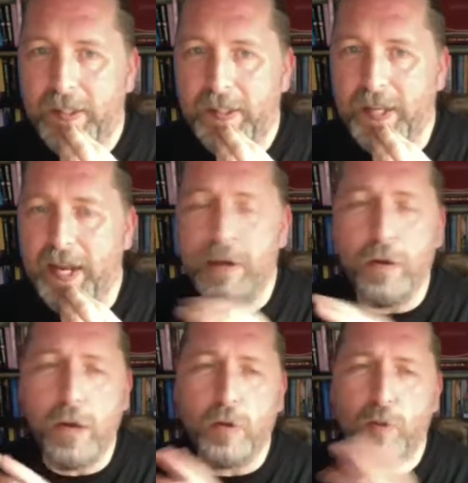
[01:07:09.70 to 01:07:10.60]
Yeah, he
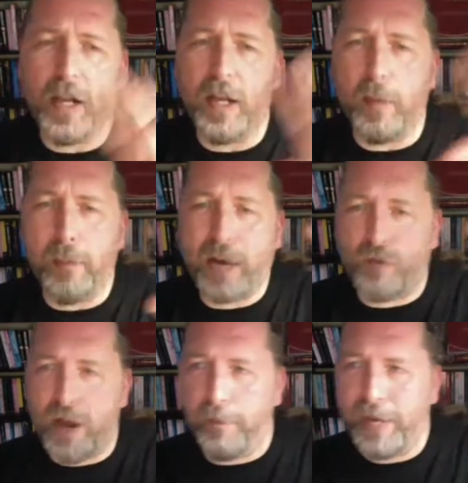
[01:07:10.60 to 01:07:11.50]
was one of the
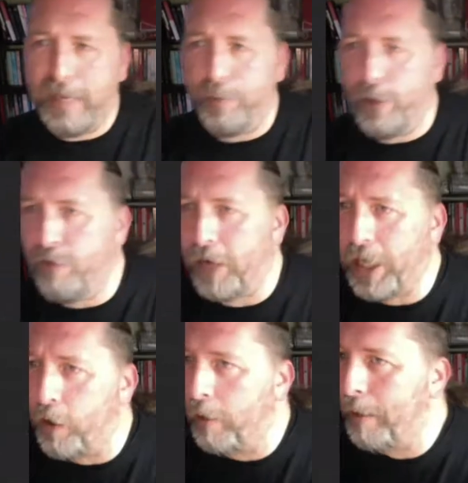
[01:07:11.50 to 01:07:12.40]
background people in Rocky
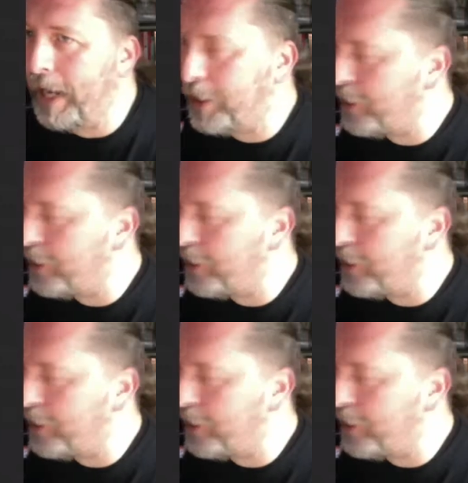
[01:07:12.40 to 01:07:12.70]
Horror Picture